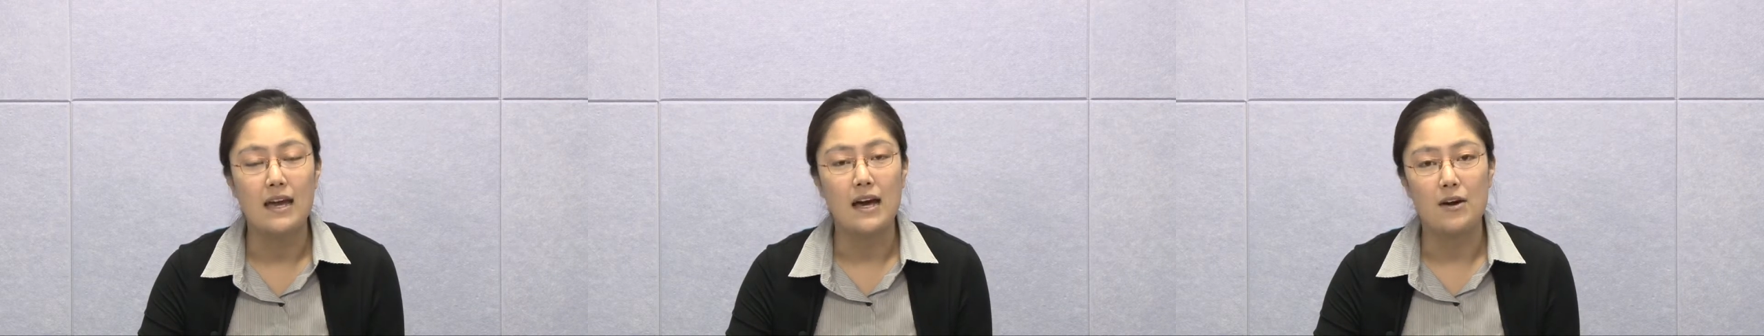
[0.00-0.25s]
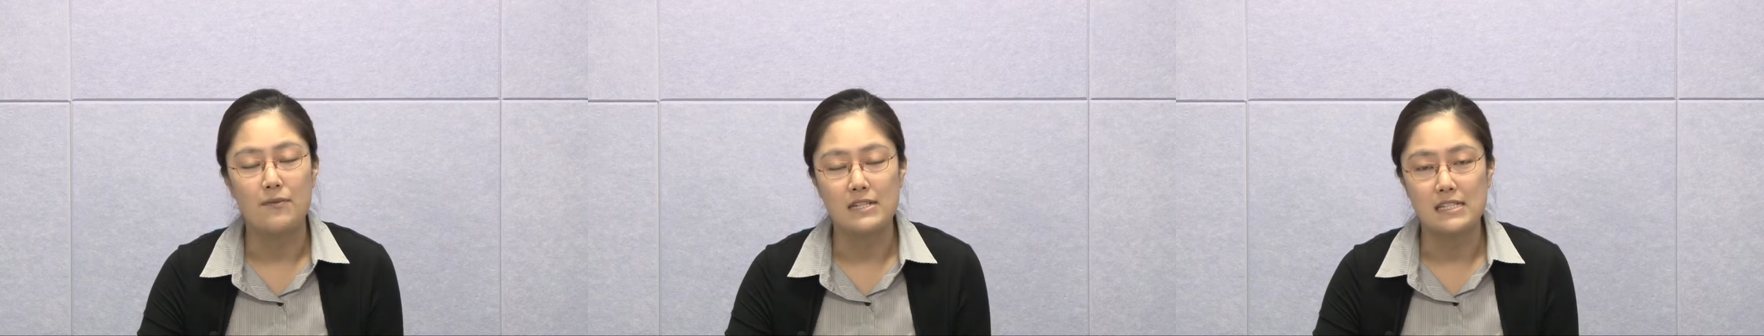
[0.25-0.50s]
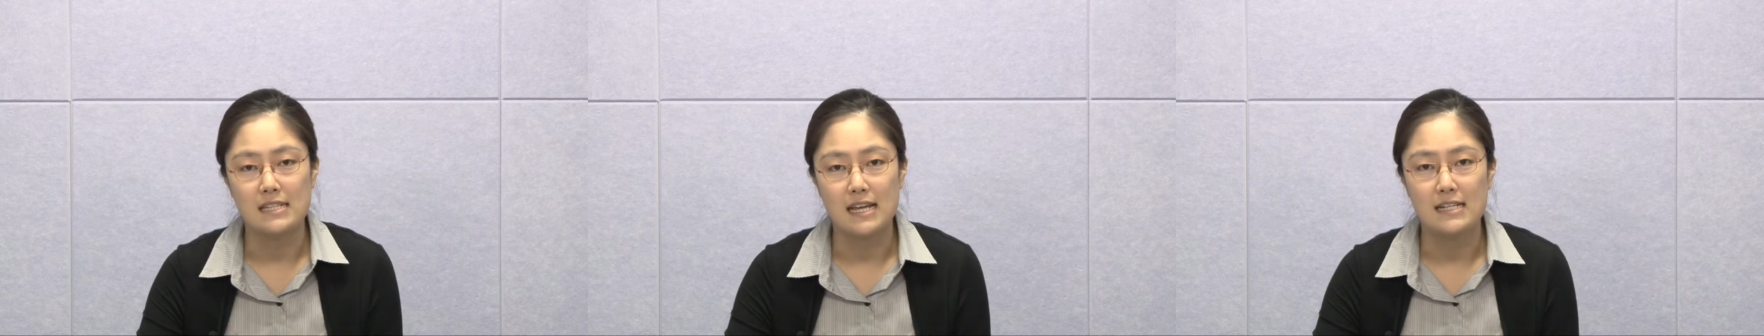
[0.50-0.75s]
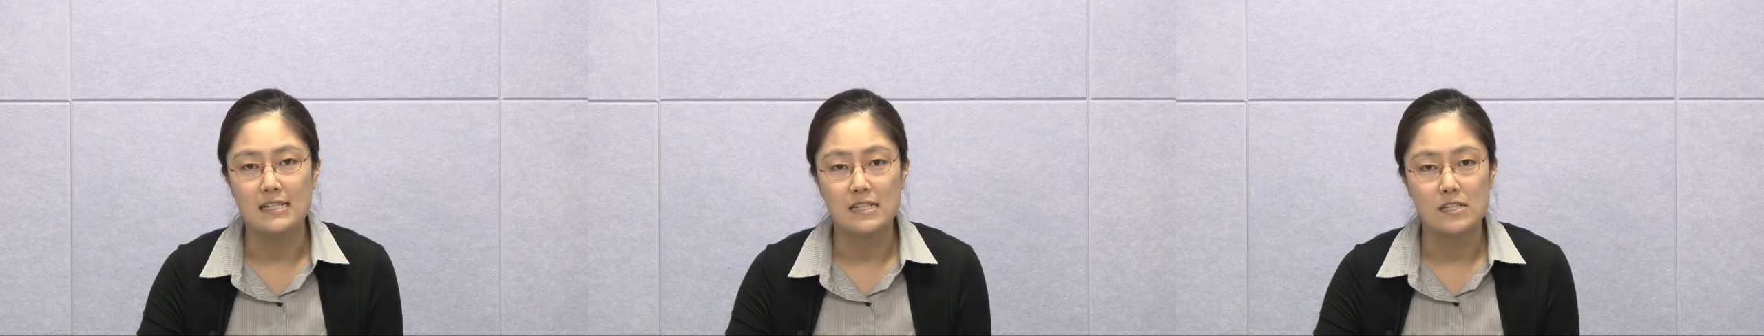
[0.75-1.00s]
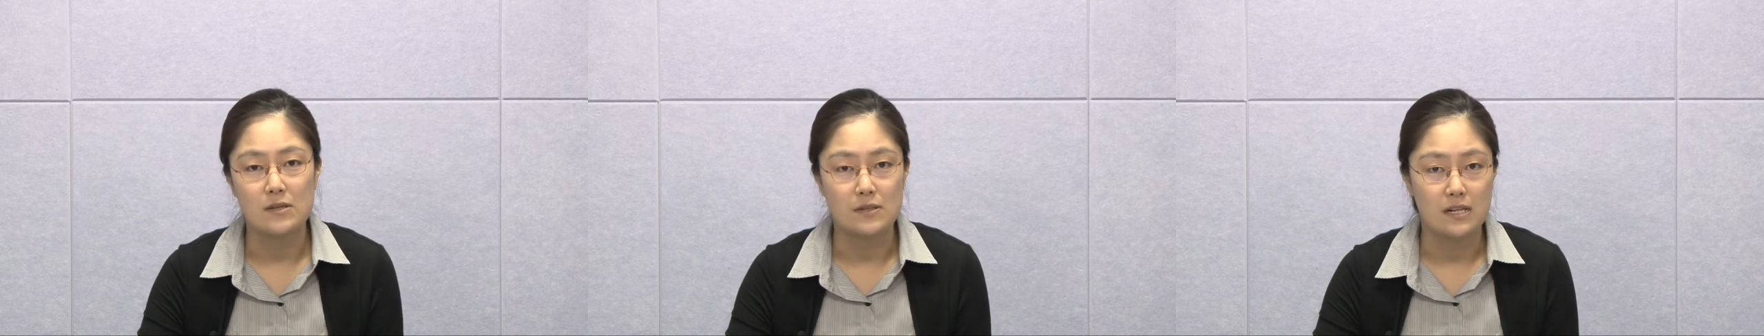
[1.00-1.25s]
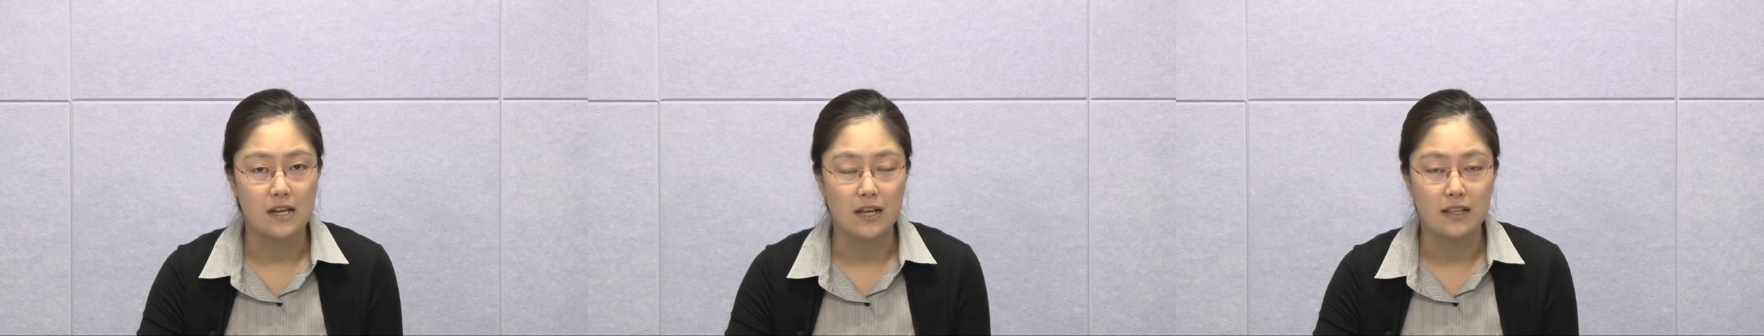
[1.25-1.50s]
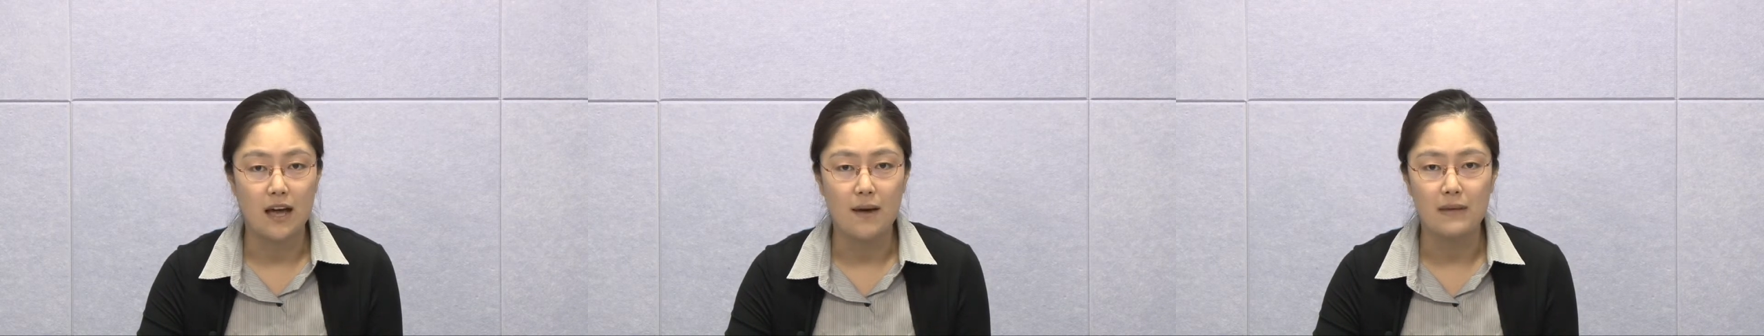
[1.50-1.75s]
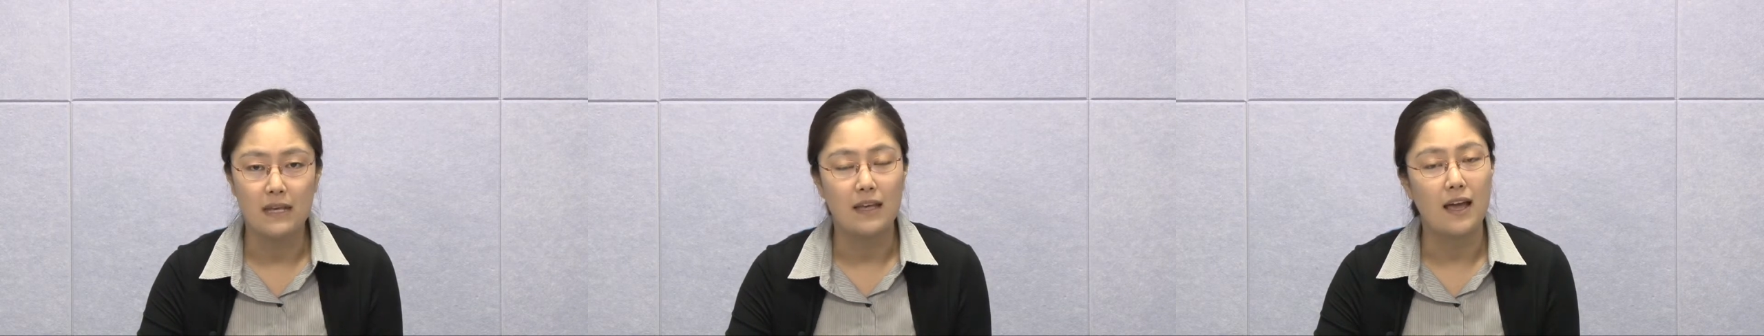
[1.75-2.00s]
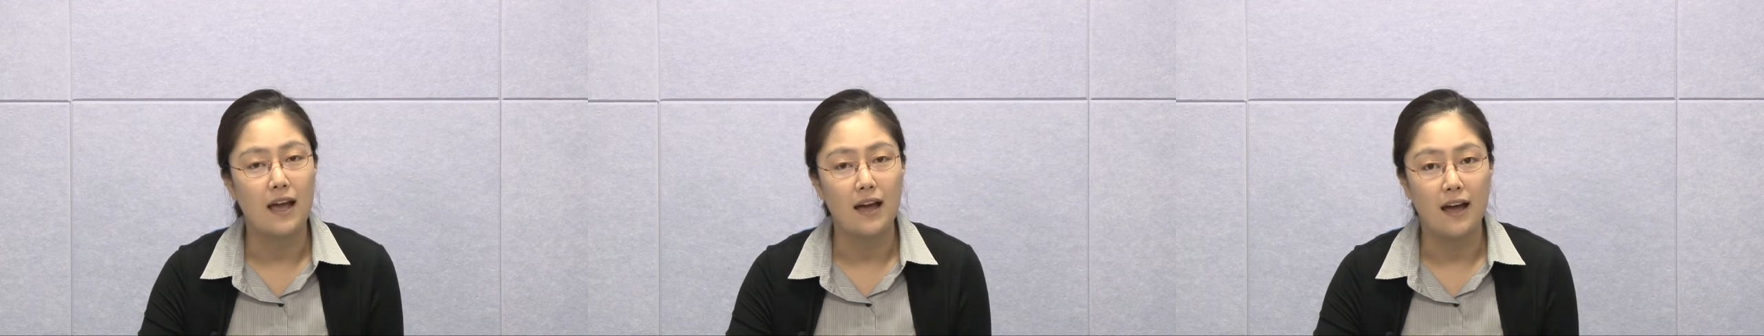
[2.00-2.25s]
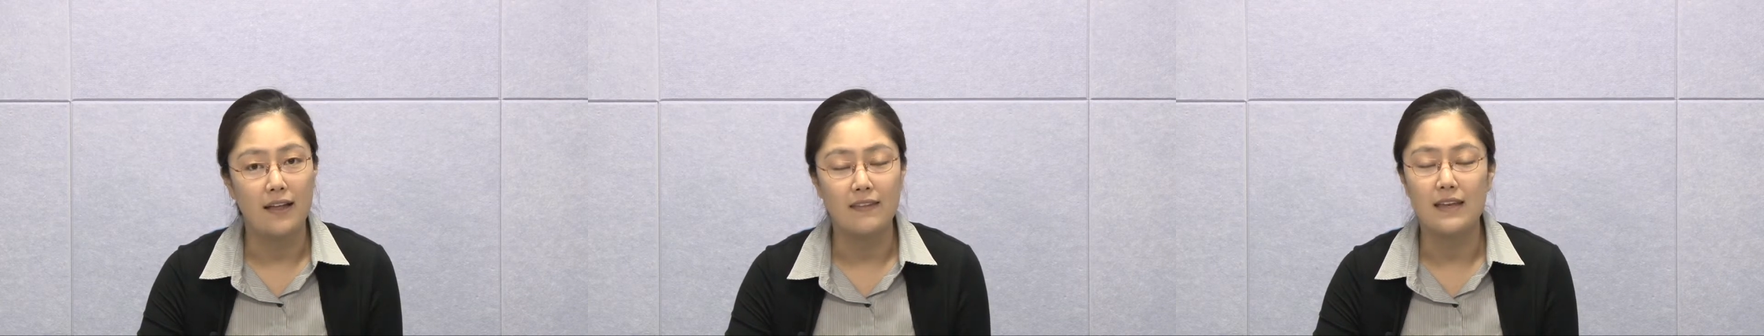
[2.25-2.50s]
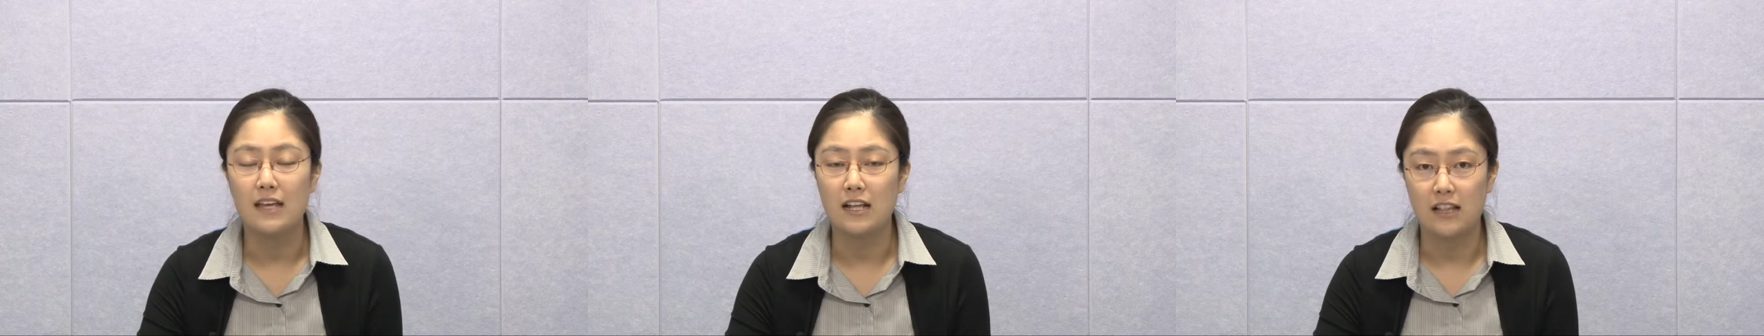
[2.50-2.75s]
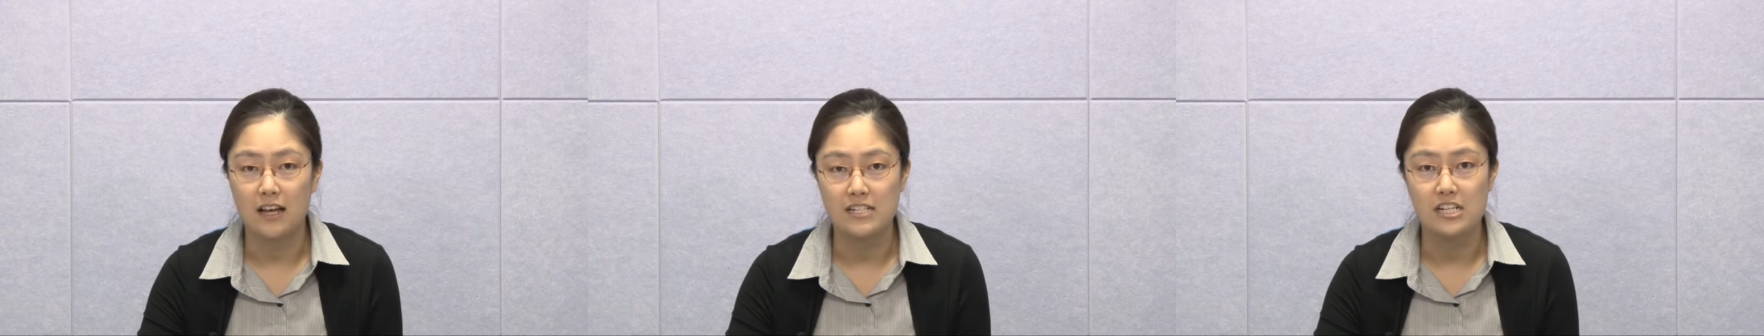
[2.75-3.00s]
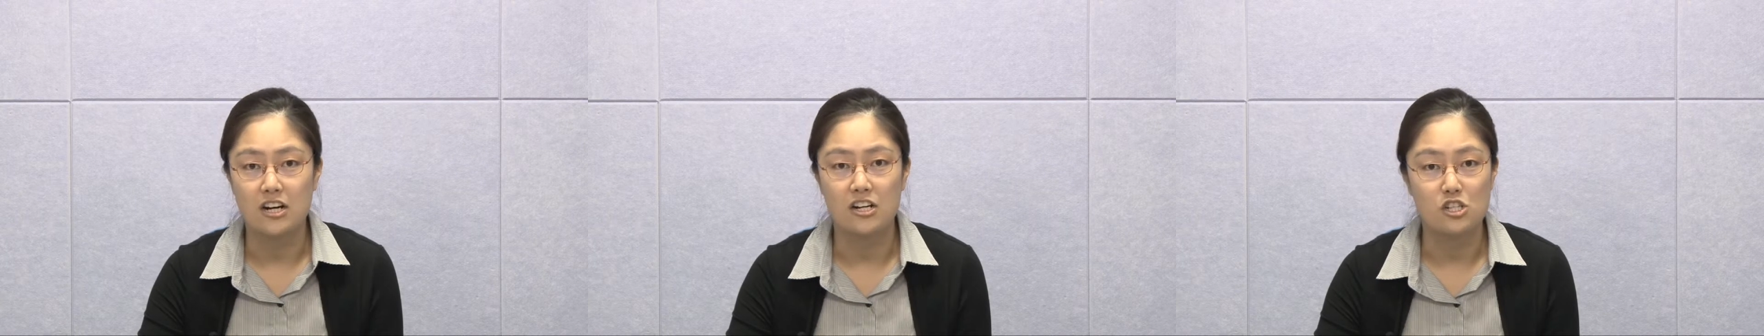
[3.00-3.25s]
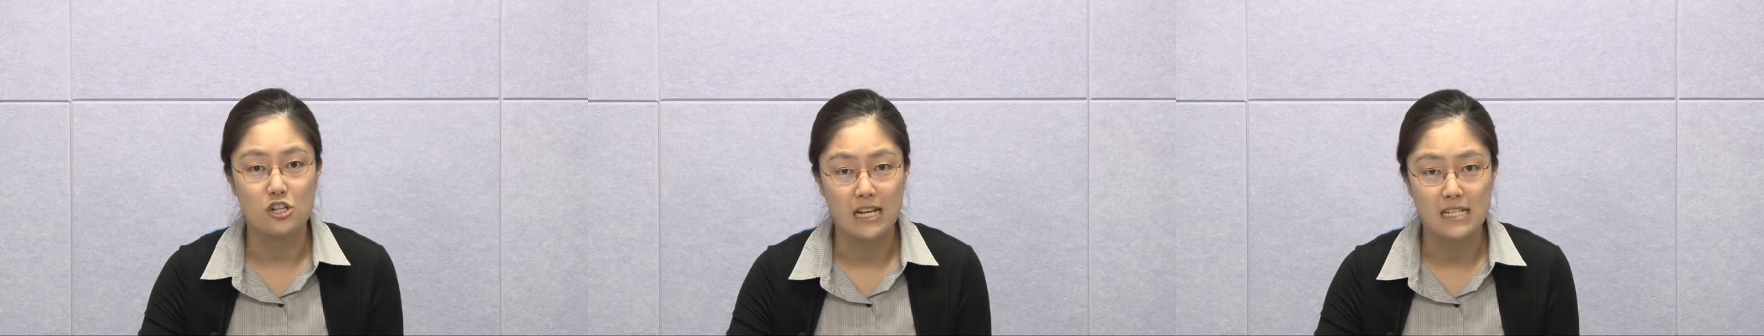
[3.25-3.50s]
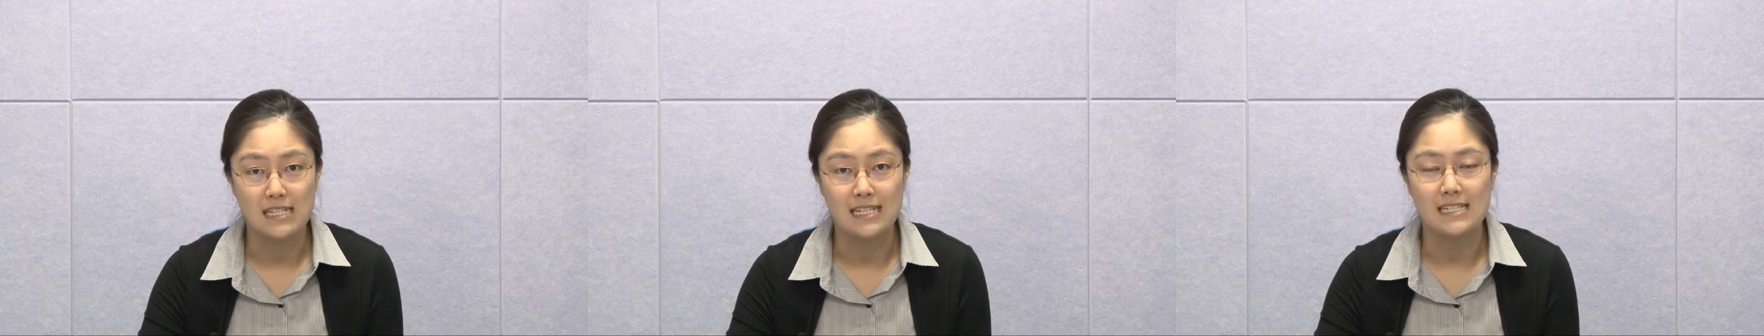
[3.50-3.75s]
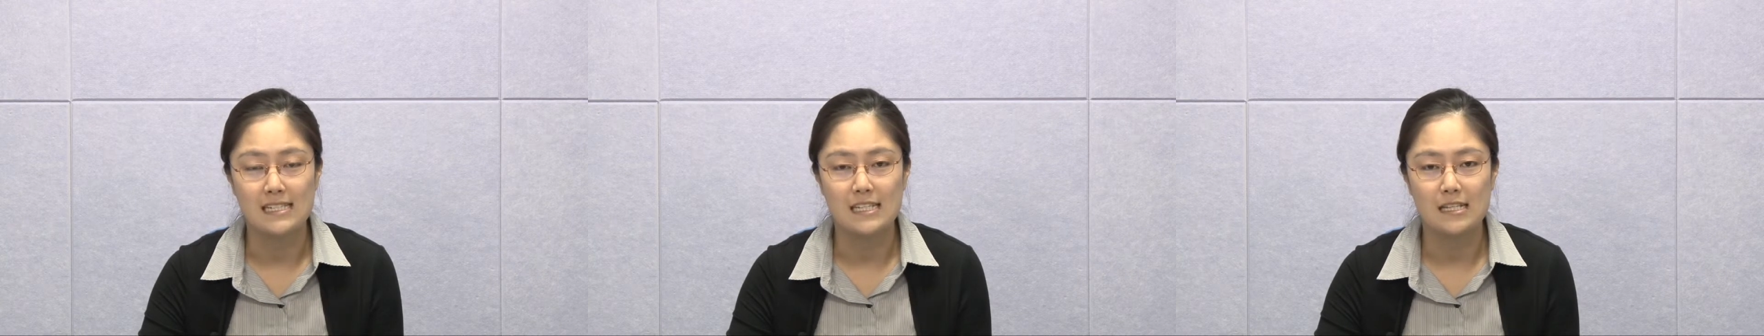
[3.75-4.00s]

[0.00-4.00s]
recent socioeconomic and ecological changes.